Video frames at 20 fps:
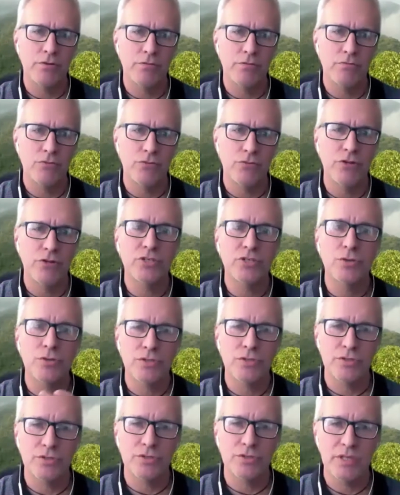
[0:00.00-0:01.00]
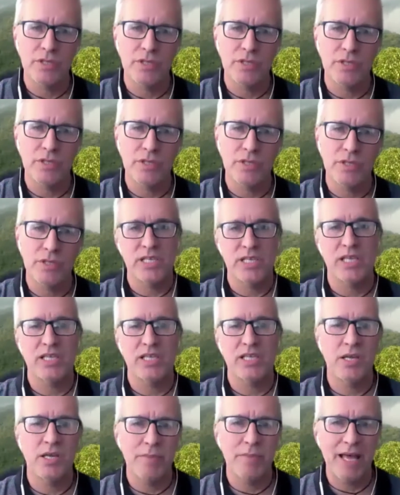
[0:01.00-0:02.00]
resources. So they
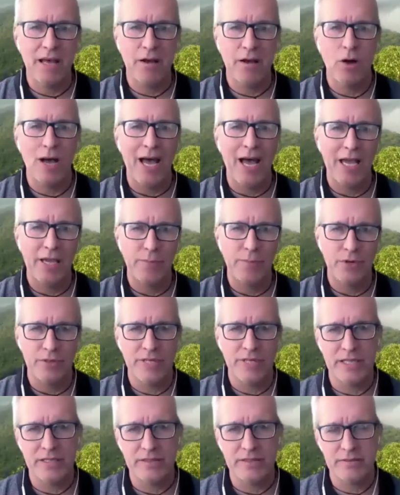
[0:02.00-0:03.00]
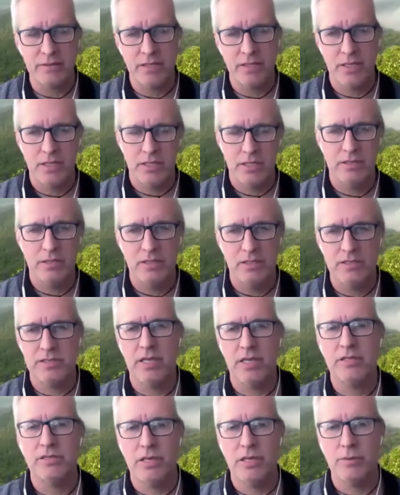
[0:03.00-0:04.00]
somehow hibernate, they
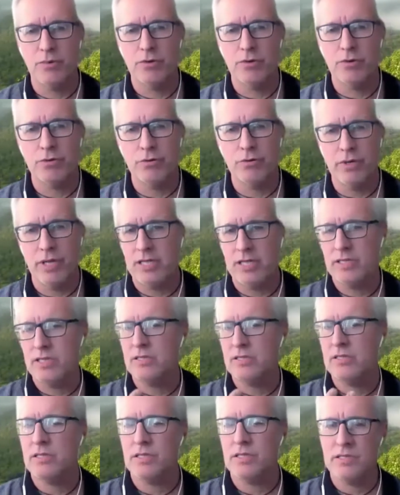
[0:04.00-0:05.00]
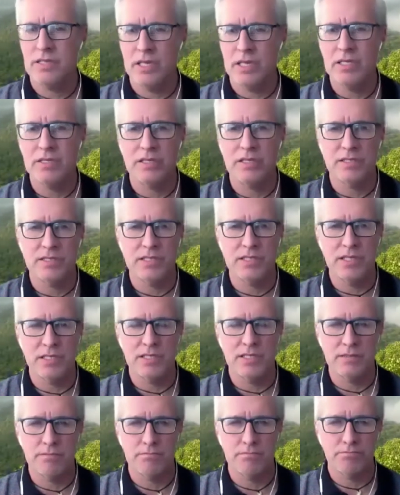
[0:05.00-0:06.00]
stay in their burrow, and they eat the
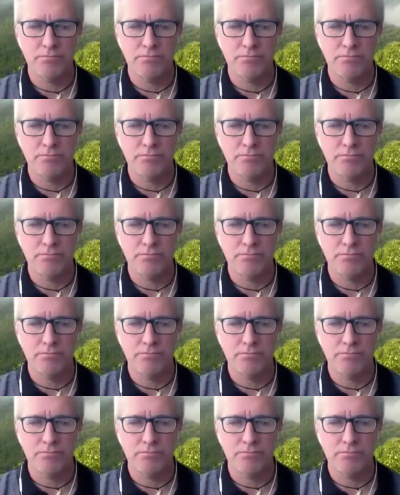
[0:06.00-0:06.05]
seeds.